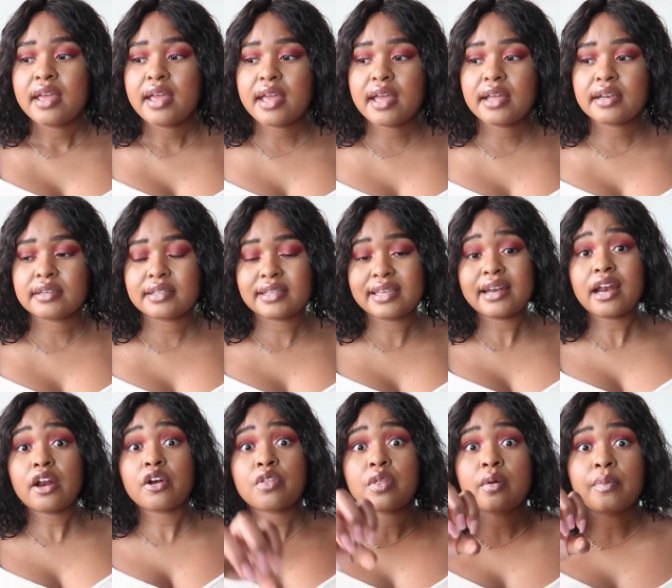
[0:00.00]
and get
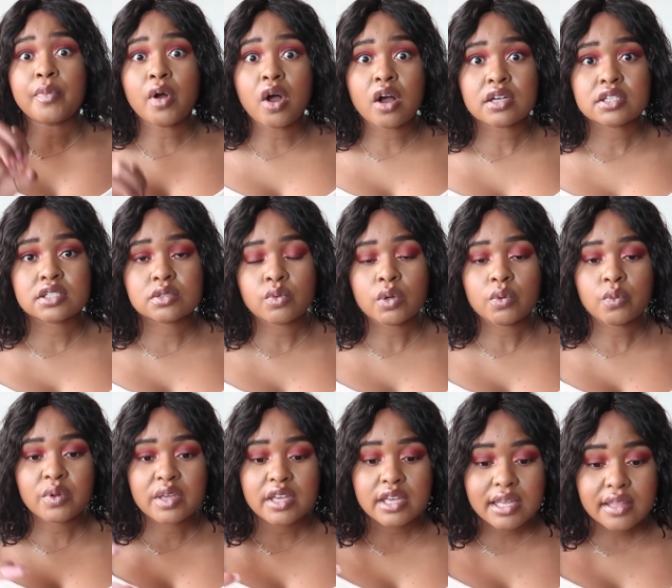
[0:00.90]
out of the box. When
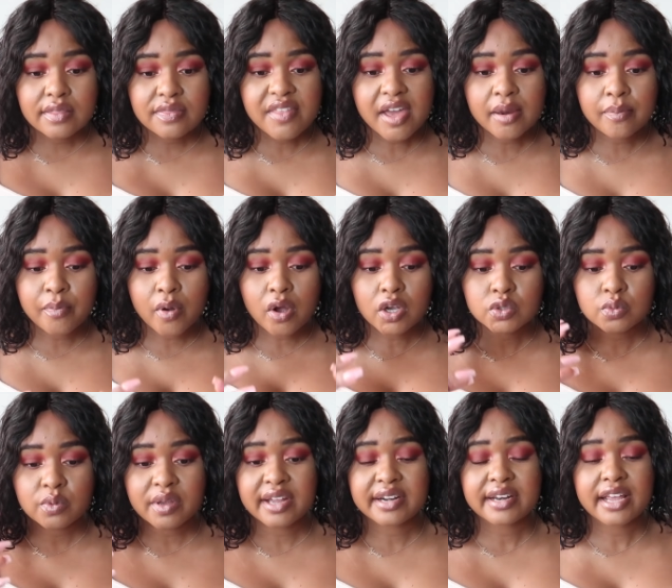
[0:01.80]
we're in that box,
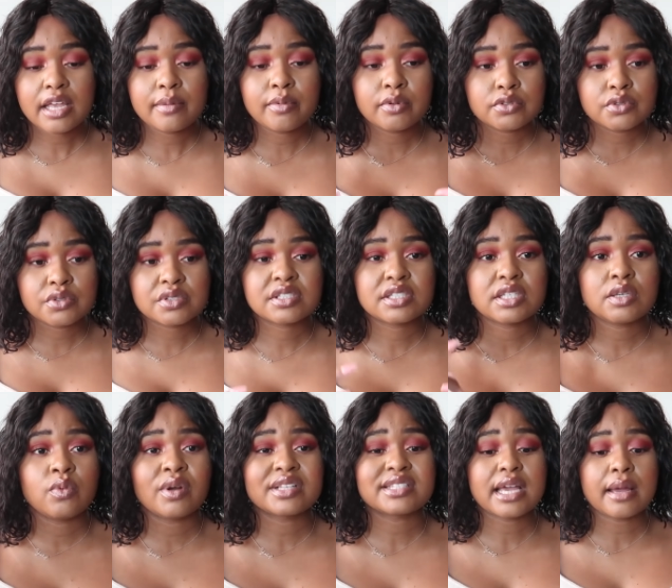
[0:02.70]
we are unable to see
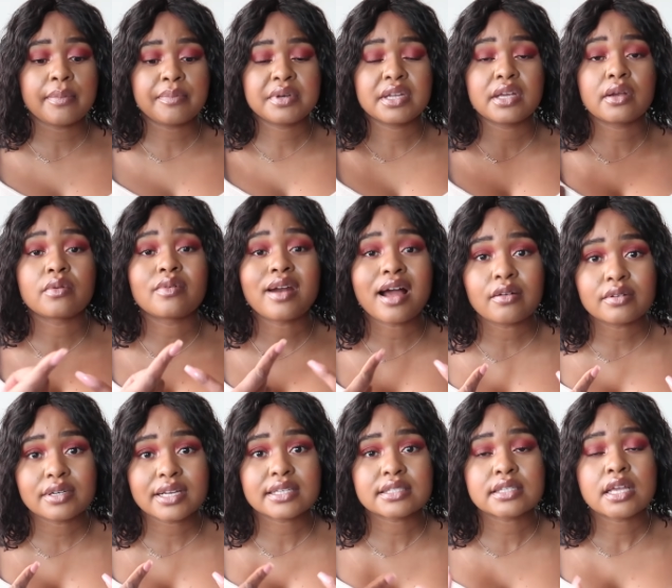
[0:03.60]
what's happening
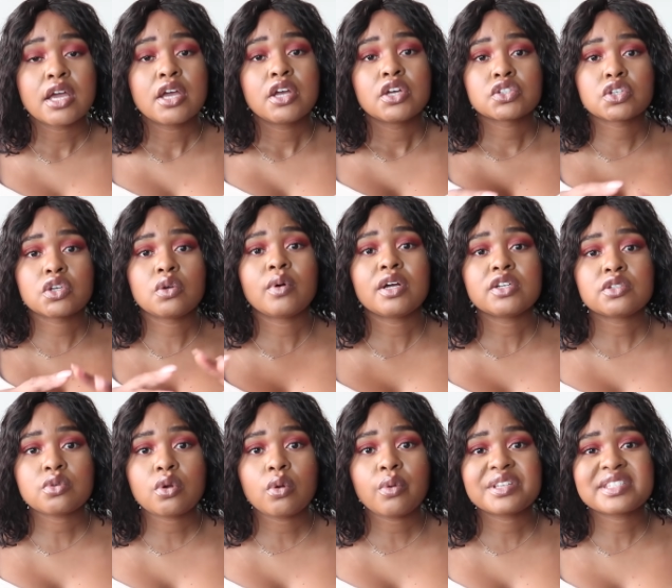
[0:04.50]
around us. So you want
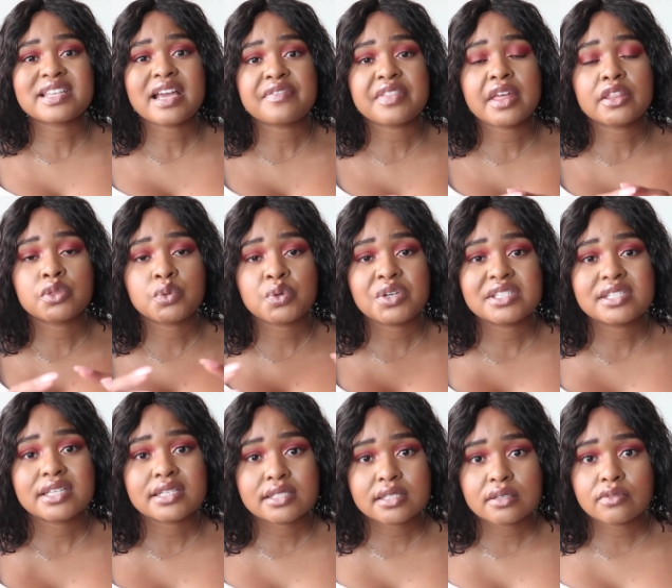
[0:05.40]
to always have that three
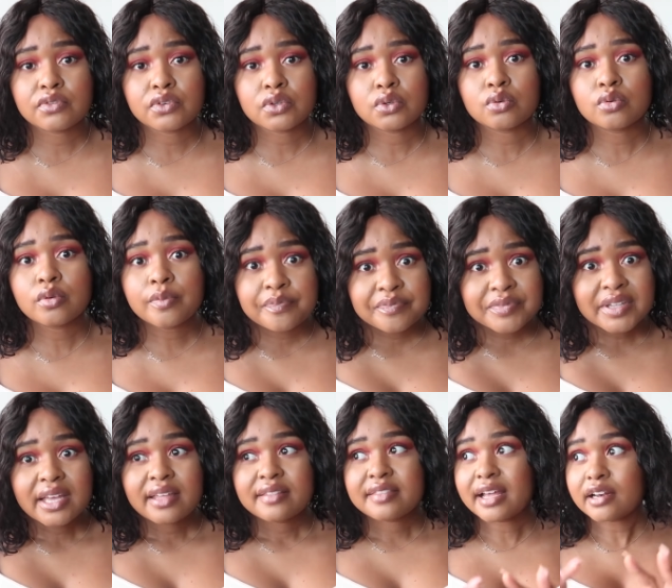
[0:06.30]
sixty view,
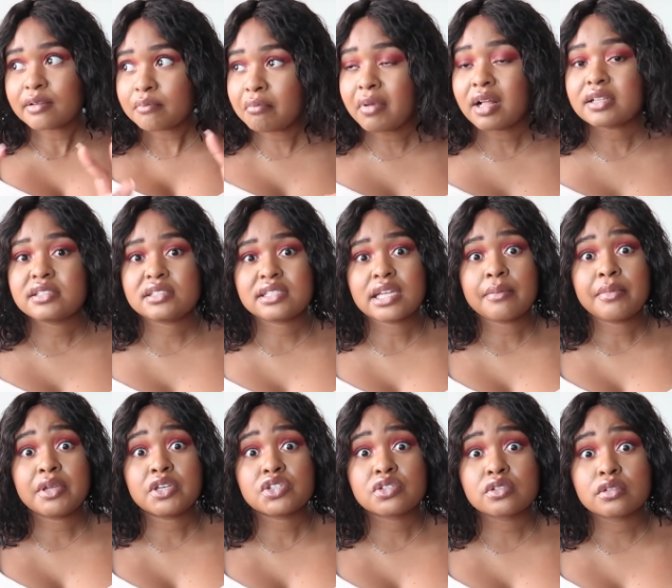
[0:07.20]
that
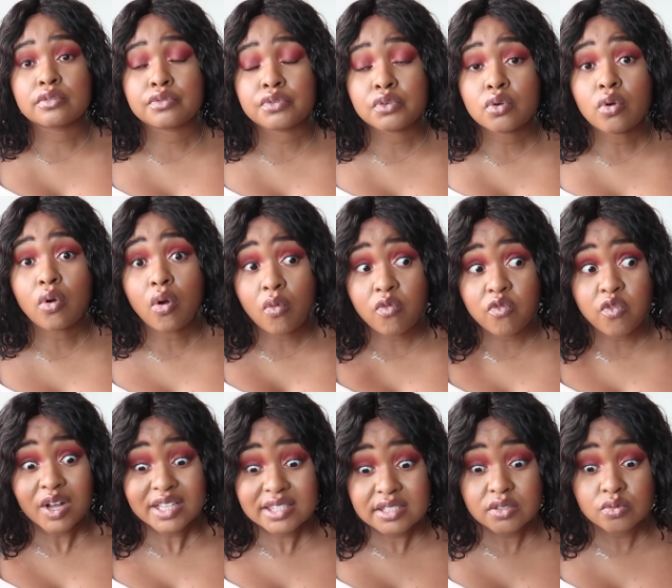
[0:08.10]
multi-dimensional view of
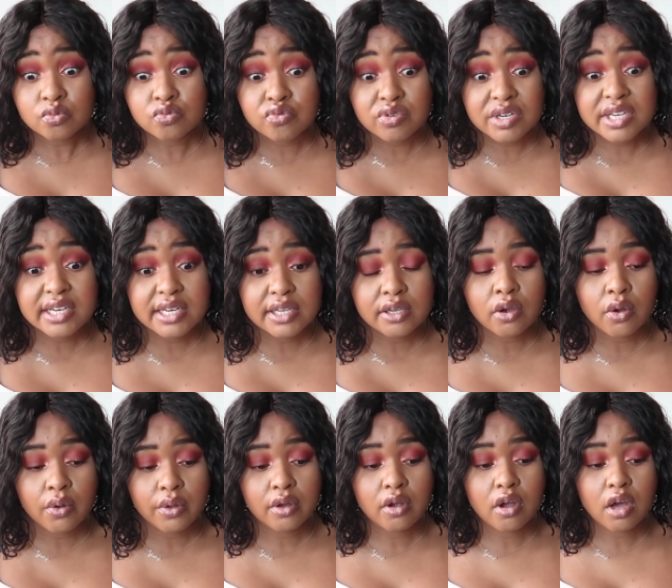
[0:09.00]
what's really
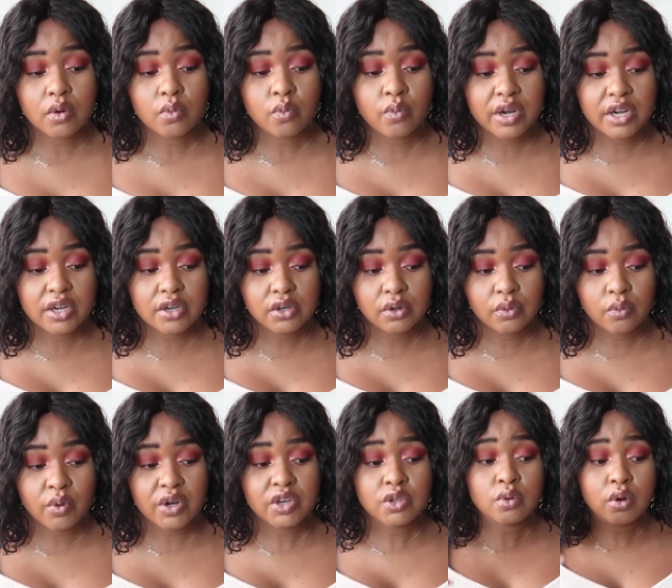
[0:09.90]
going on when,
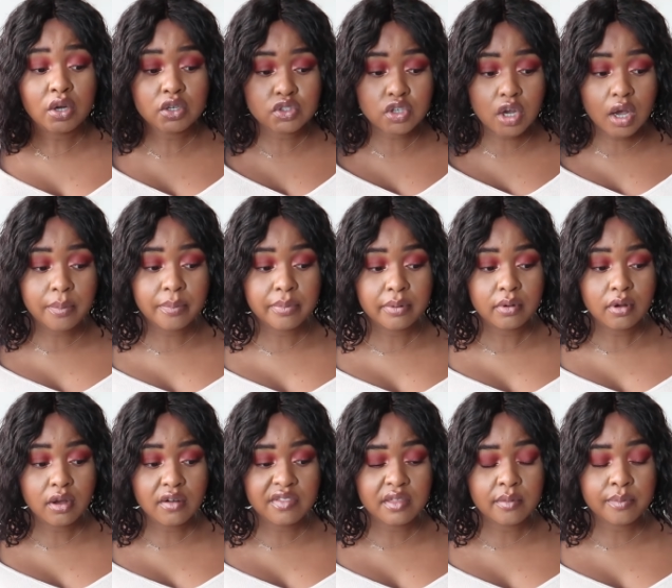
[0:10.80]
when you're on top
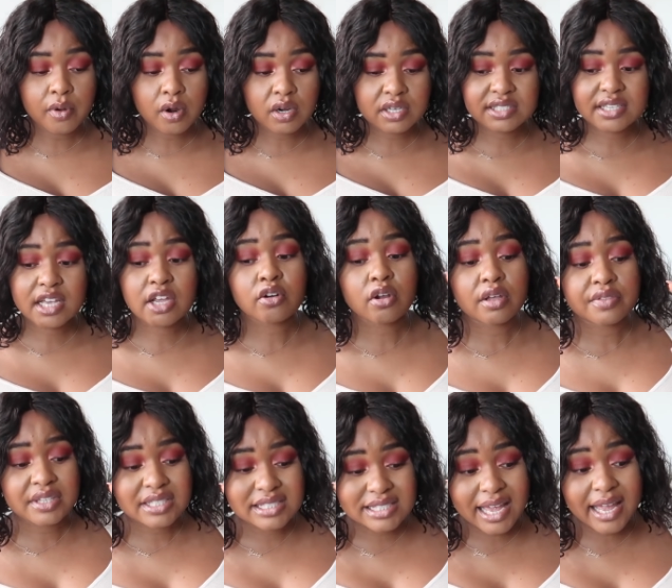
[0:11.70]
of the box and on
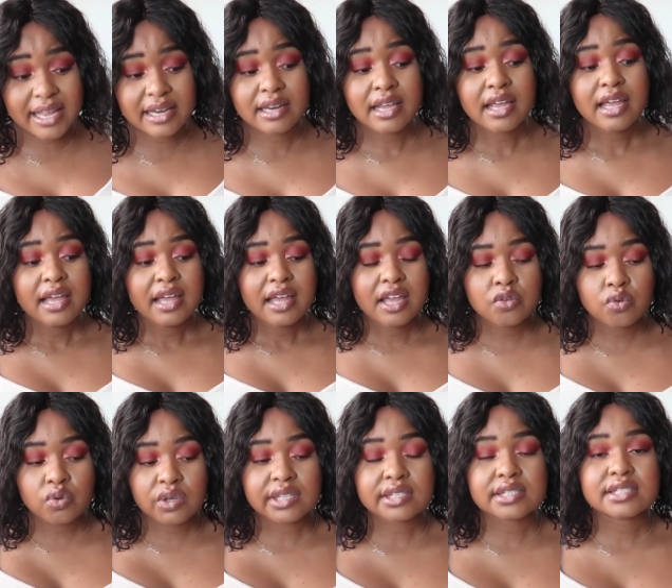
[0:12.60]
the side, and
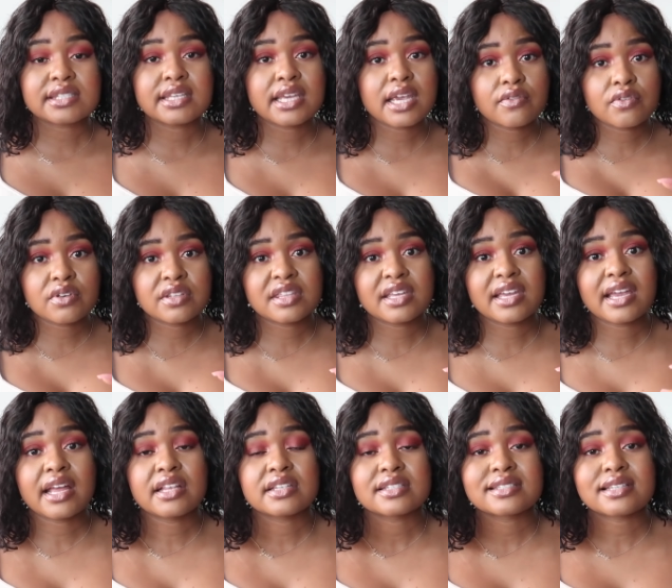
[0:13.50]
you can see
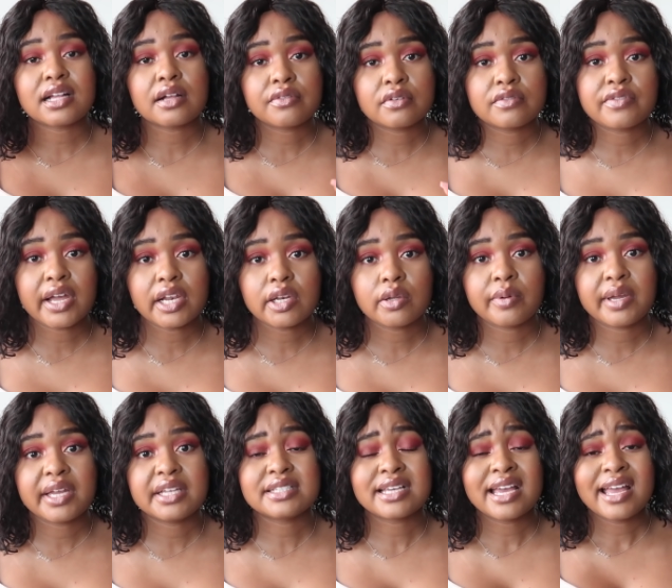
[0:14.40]
everything and
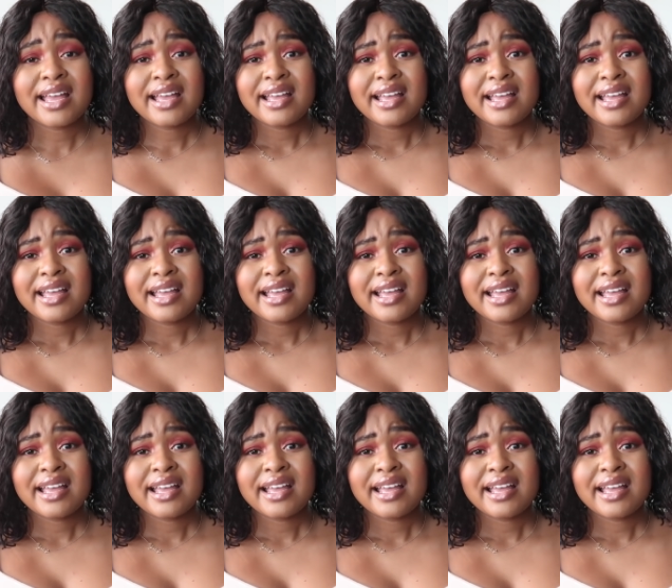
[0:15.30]
self-evaluate,